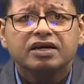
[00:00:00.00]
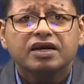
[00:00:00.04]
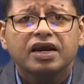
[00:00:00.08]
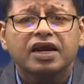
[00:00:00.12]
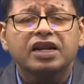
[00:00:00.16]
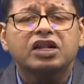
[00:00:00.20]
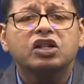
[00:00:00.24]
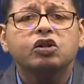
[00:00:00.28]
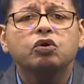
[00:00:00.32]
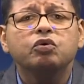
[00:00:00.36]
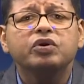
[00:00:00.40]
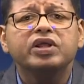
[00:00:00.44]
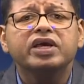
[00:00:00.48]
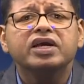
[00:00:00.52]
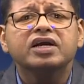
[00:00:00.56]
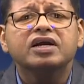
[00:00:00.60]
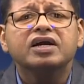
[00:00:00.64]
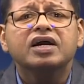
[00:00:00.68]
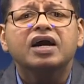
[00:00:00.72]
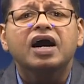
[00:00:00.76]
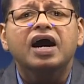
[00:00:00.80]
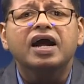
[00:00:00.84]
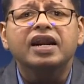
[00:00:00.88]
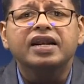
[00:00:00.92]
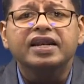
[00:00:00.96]
including
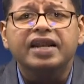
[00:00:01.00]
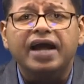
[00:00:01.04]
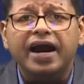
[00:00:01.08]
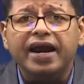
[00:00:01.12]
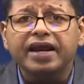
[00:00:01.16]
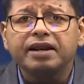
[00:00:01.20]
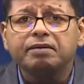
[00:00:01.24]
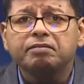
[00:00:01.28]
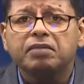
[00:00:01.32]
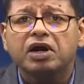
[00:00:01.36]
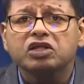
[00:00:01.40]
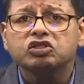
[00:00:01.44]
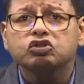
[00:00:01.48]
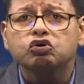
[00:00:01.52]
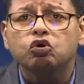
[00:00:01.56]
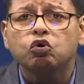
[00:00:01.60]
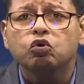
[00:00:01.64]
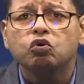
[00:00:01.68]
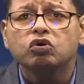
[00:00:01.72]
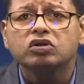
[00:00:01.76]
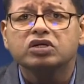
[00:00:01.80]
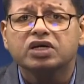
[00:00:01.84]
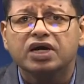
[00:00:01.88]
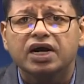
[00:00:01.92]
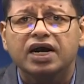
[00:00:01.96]
a
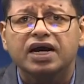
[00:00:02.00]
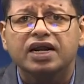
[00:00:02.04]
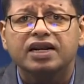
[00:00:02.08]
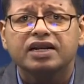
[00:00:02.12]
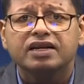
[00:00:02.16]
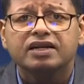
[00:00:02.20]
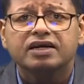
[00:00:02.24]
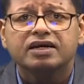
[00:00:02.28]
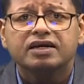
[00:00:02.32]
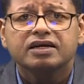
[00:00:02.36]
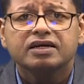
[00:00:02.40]
9-month-old girl.